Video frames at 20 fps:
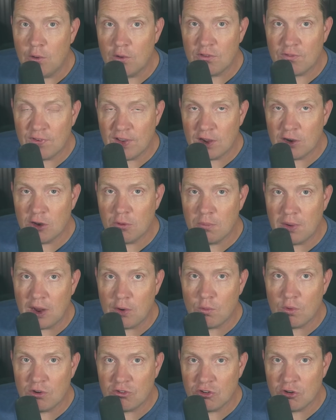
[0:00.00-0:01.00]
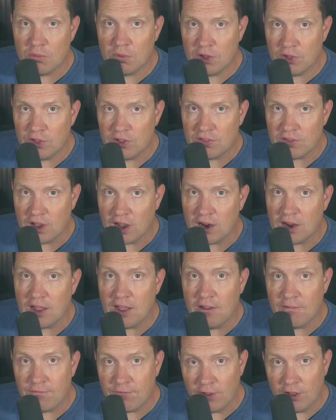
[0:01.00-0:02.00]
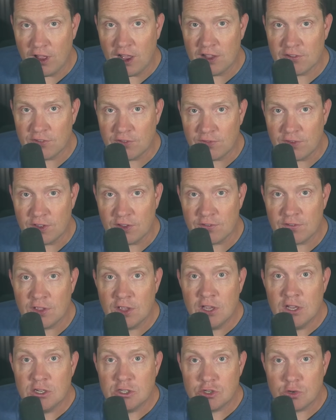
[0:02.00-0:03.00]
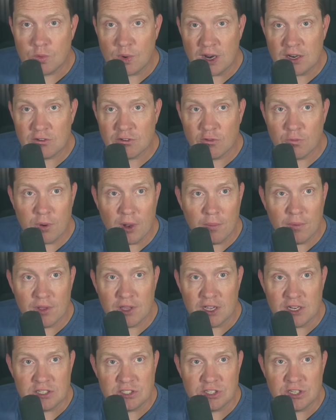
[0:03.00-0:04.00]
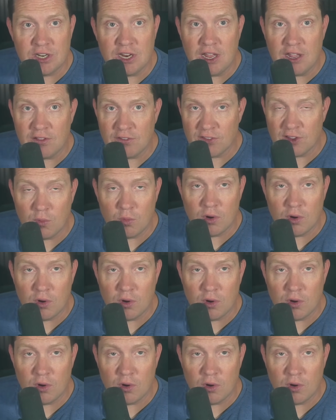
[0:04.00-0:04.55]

I've spent 25 years watching these patterns, and this is one you cannot afford to ignore.